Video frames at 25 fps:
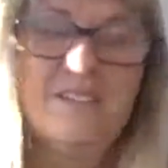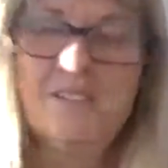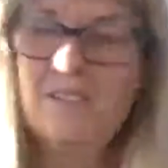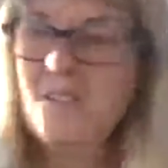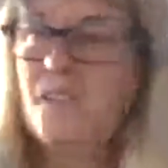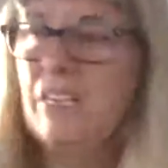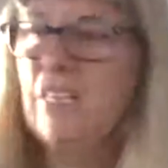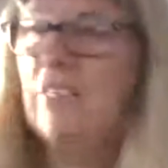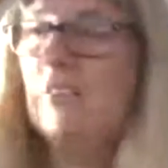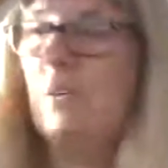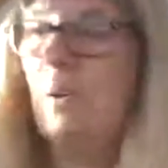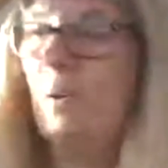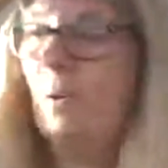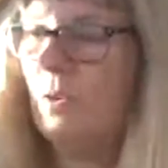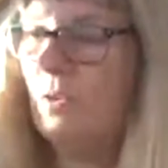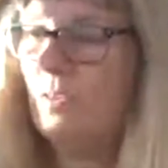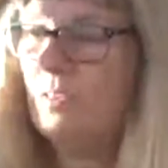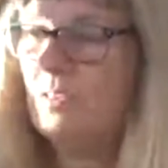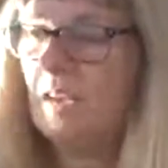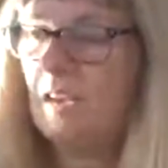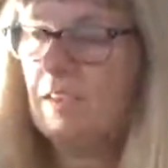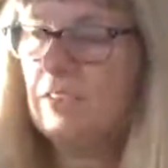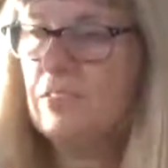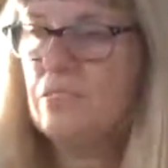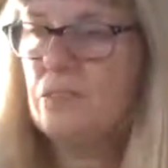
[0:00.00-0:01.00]
in Old
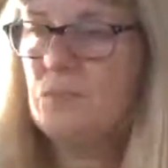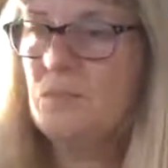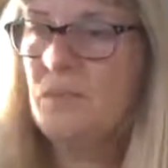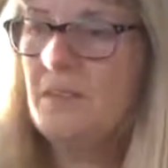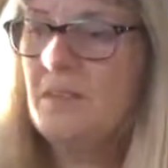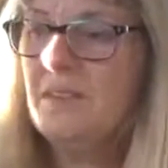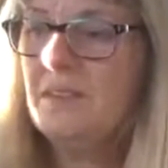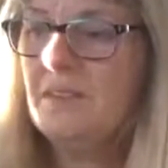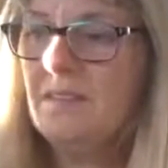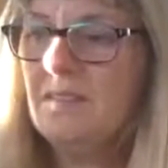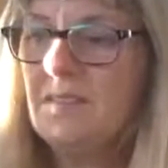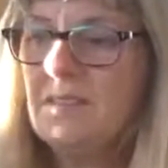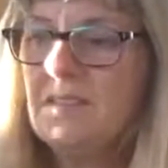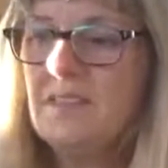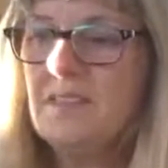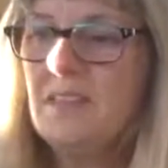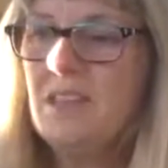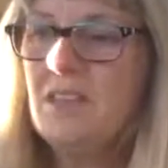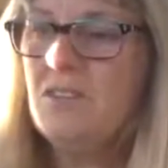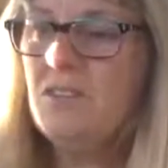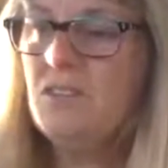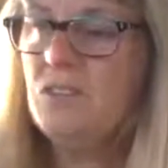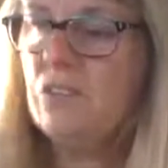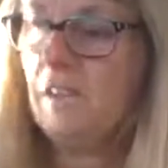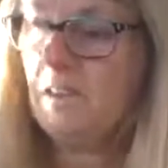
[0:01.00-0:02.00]
Testament, there was an
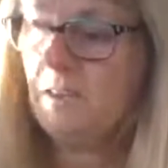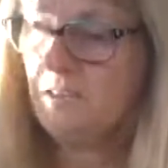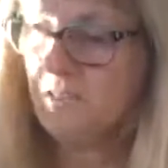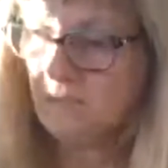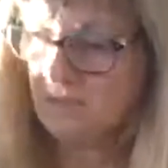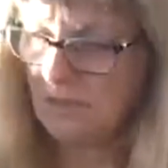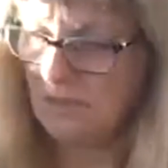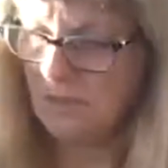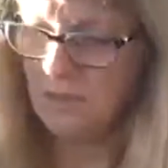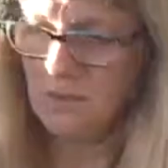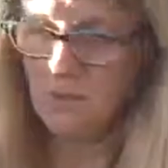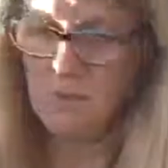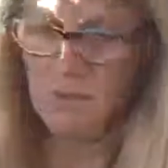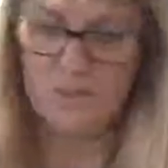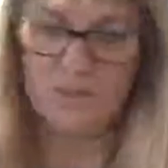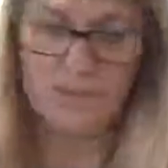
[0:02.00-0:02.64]
introduction to Old